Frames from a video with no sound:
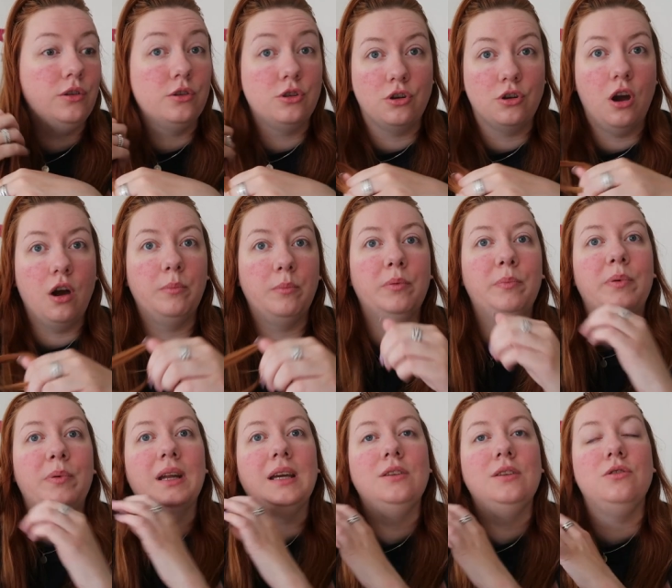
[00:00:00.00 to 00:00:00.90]
the shop,
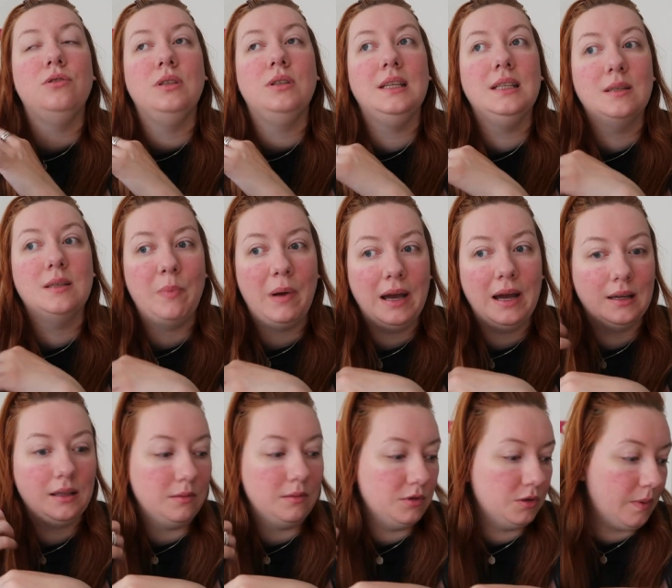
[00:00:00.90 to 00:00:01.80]
but I do need to
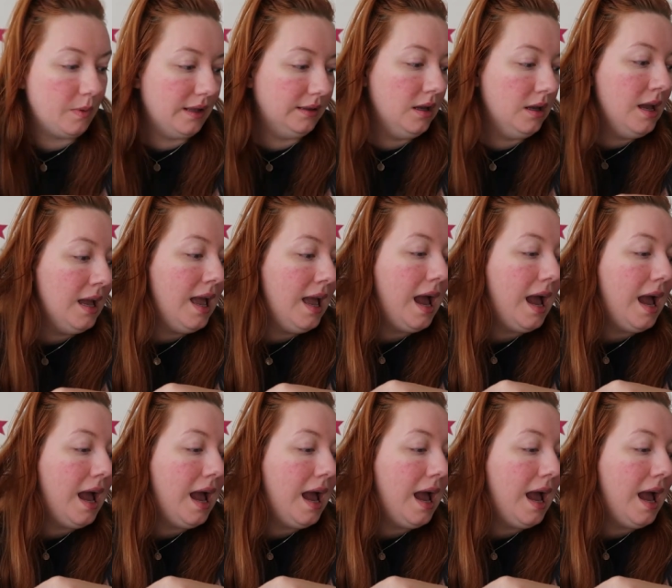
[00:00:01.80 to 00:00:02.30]
pack them as well.